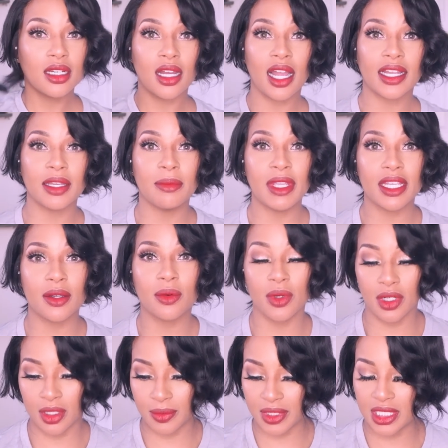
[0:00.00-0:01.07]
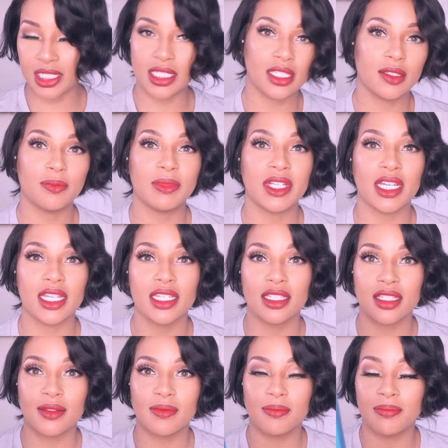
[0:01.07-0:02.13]
I can make it work with this because
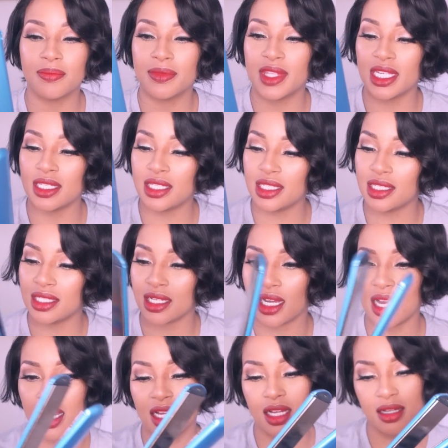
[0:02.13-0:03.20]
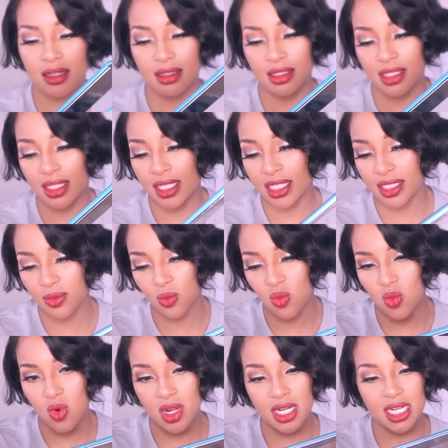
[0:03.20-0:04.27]
this is a, I think it's
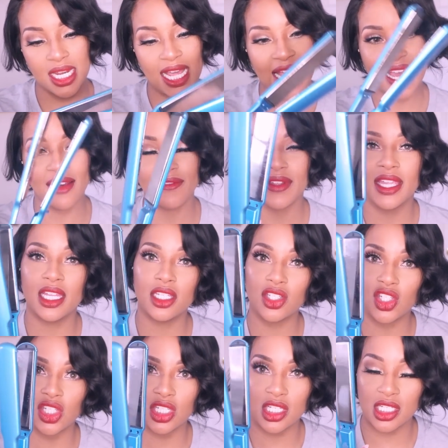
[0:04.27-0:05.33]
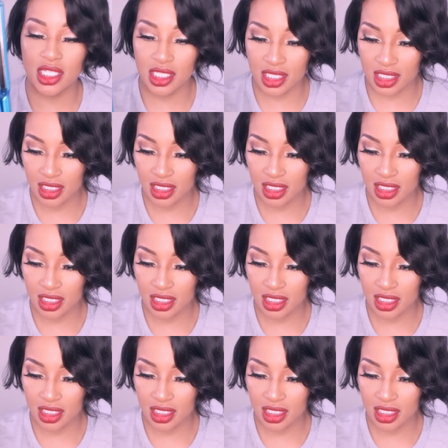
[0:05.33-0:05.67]
1.5 inches.